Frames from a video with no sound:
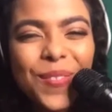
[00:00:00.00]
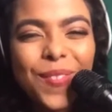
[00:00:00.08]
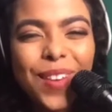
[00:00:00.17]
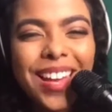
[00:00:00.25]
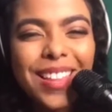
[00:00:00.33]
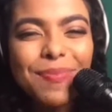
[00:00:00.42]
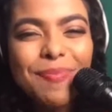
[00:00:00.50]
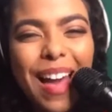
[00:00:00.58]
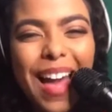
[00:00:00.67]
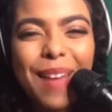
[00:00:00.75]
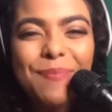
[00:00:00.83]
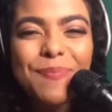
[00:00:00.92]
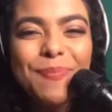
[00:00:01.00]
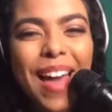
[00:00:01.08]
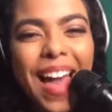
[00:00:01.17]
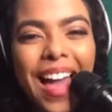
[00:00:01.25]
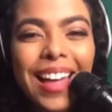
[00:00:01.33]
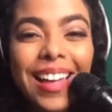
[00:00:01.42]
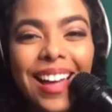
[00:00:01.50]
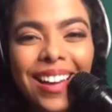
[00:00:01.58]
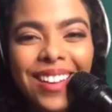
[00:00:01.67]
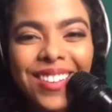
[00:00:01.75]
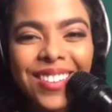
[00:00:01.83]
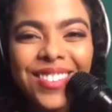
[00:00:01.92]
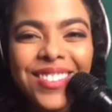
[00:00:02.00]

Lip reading: with my mouth.